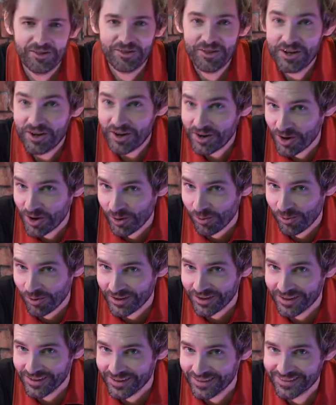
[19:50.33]
I think I know
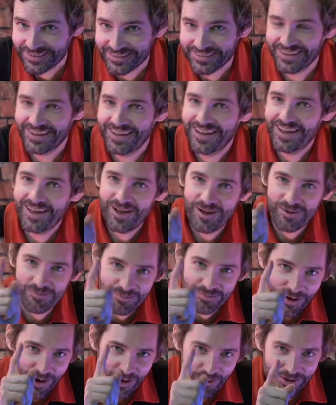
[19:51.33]
what it is,
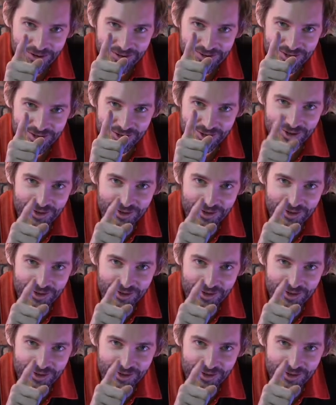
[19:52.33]
but I want